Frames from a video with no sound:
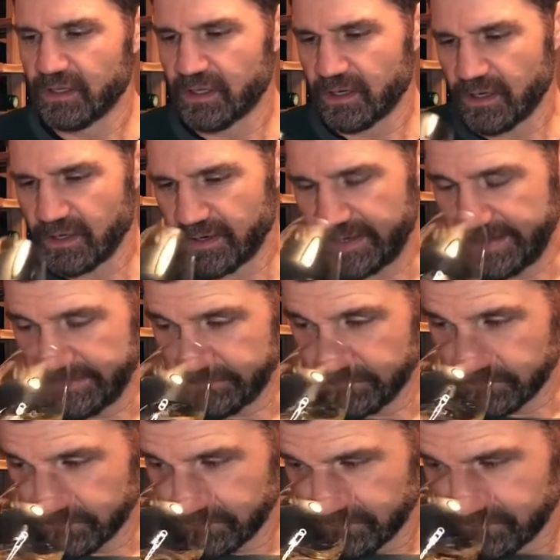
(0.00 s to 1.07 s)
All right,
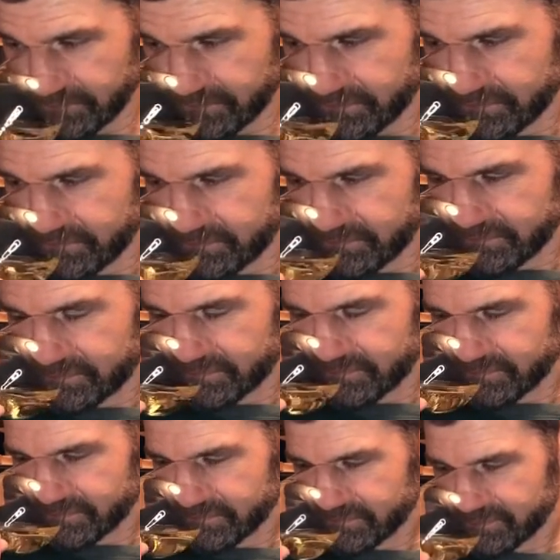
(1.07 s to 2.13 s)

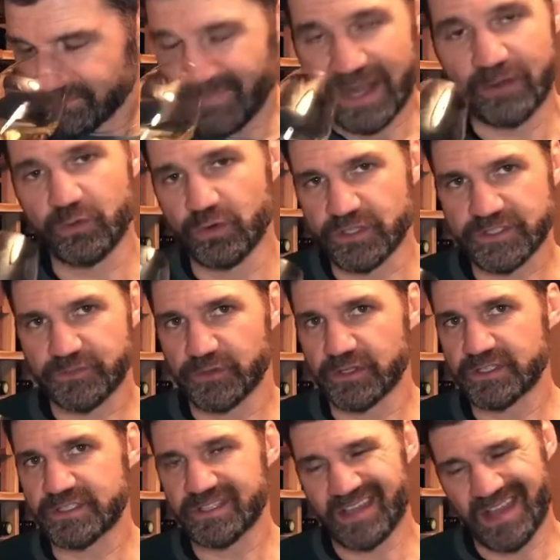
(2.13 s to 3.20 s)
my rules
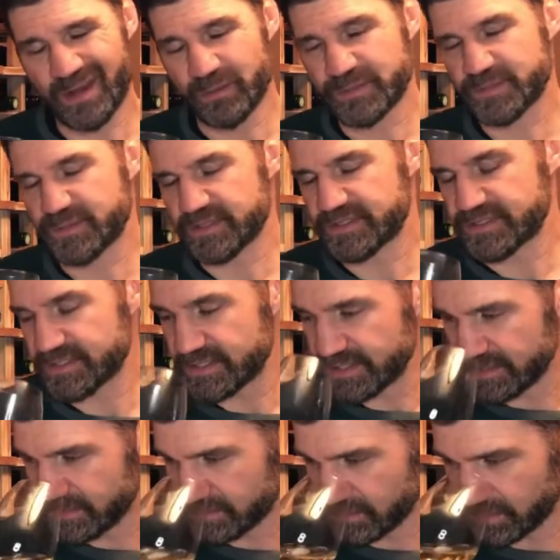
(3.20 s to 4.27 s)
first. I know I'm supposed to
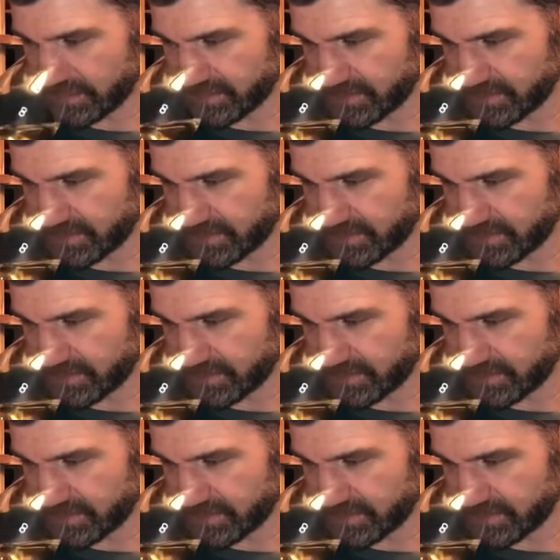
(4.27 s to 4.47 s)
look at the